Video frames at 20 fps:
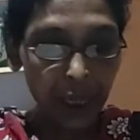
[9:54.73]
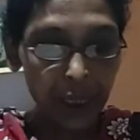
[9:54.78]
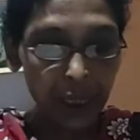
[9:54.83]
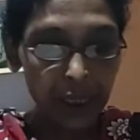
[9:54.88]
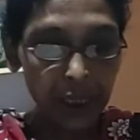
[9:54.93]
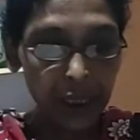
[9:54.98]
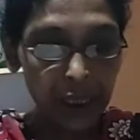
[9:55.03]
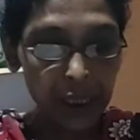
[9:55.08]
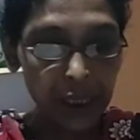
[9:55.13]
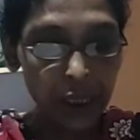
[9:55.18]

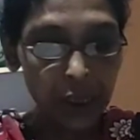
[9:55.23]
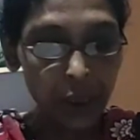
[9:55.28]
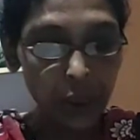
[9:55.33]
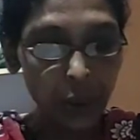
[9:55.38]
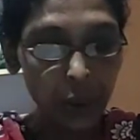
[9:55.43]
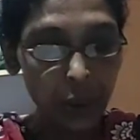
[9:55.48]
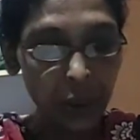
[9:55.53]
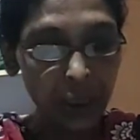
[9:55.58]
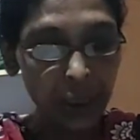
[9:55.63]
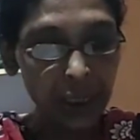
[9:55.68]
Then
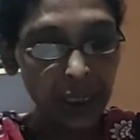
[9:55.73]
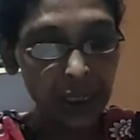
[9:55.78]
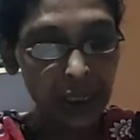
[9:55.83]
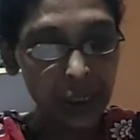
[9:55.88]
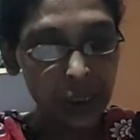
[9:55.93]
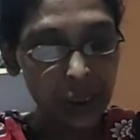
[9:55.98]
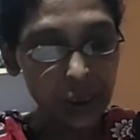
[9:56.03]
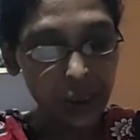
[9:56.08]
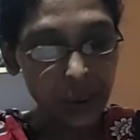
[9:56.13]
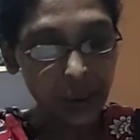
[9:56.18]
story,
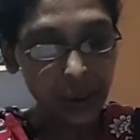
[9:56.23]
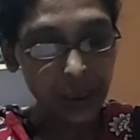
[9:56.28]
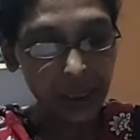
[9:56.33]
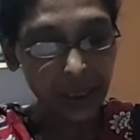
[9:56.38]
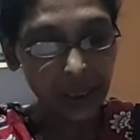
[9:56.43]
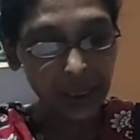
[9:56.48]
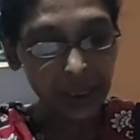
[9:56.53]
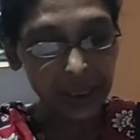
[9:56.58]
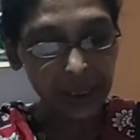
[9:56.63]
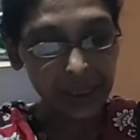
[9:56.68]

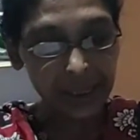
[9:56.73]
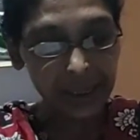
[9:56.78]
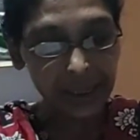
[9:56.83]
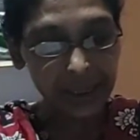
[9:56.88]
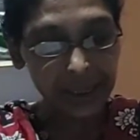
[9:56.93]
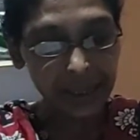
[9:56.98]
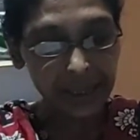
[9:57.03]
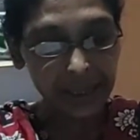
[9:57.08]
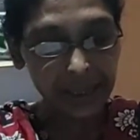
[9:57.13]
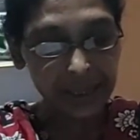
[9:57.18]
then
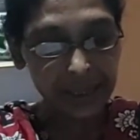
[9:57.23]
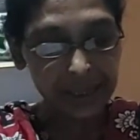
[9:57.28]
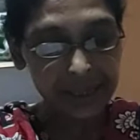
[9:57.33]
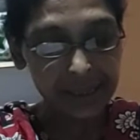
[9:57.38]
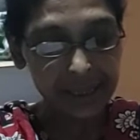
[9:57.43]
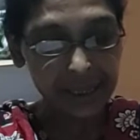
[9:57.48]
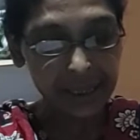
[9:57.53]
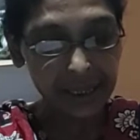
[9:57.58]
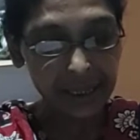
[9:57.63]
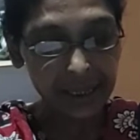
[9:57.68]
tale,
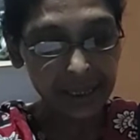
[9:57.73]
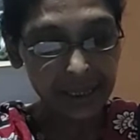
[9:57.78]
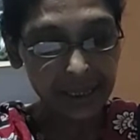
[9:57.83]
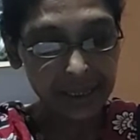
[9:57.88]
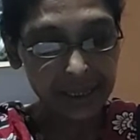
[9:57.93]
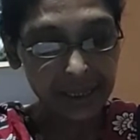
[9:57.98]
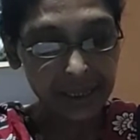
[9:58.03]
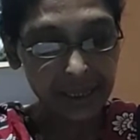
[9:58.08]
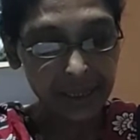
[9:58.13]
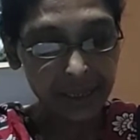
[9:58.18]

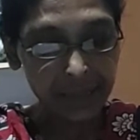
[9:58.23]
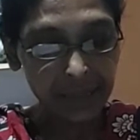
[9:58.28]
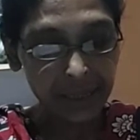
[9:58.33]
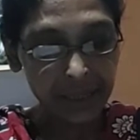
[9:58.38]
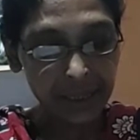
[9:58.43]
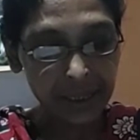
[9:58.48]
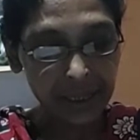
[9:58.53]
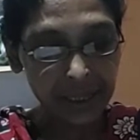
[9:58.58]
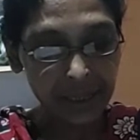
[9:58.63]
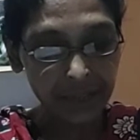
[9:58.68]
terrible,
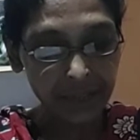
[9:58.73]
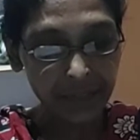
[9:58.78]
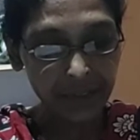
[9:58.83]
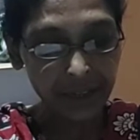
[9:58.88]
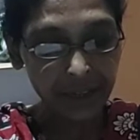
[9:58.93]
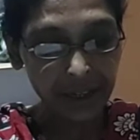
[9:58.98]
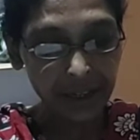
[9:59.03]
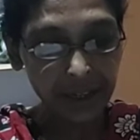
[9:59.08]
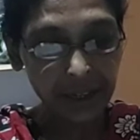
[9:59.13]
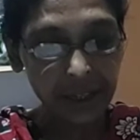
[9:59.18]

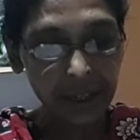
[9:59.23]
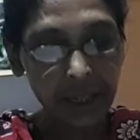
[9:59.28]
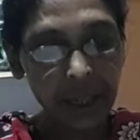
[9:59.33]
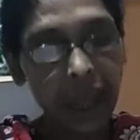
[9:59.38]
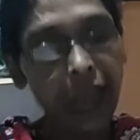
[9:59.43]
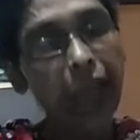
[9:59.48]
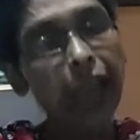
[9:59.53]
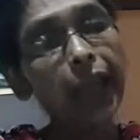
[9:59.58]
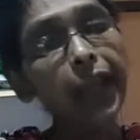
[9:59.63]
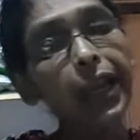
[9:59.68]
terrific.
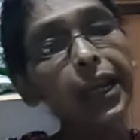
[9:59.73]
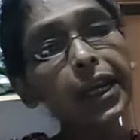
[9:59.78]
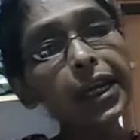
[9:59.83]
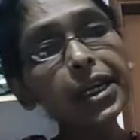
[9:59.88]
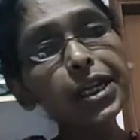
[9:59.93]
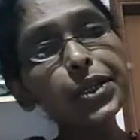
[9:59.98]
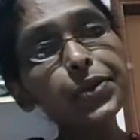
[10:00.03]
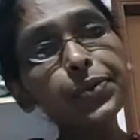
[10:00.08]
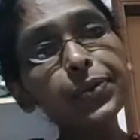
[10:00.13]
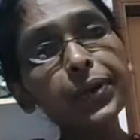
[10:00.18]

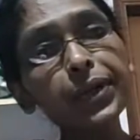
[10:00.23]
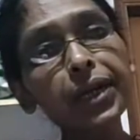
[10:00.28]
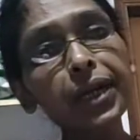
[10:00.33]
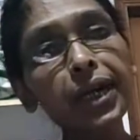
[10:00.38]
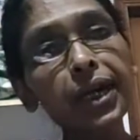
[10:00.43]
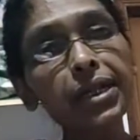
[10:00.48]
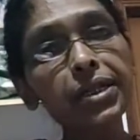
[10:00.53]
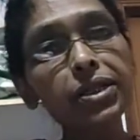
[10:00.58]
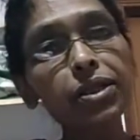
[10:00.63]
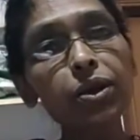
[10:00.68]
Each word
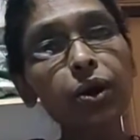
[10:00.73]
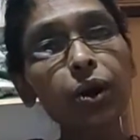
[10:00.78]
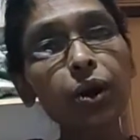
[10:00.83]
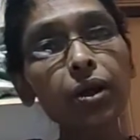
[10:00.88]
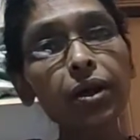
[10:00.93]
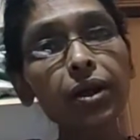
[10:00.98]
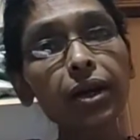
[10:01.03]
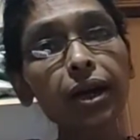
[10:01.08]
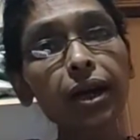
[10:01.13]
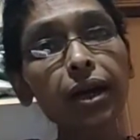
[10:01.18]
has
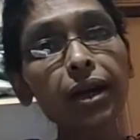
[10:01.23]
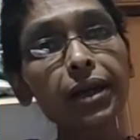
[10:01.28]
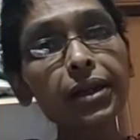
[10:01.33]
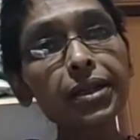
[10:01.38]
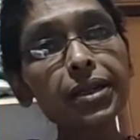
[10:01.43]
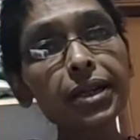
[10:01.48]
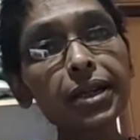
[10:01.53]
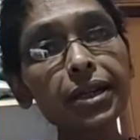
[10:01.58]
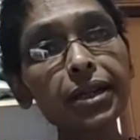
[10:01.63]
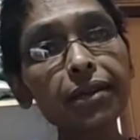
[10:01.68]
got a
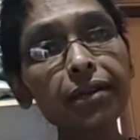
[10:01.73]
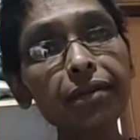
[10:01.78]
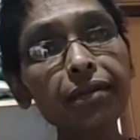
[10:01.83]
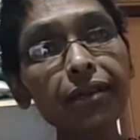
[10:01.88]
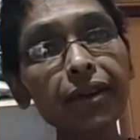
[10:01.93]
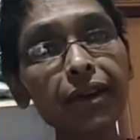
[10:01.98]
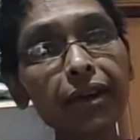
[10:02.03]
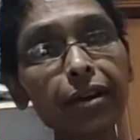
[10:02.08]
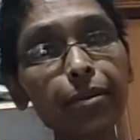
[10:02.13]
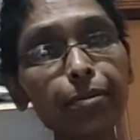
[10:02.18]
little
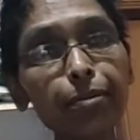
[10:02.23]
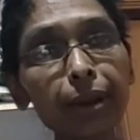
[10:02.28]
different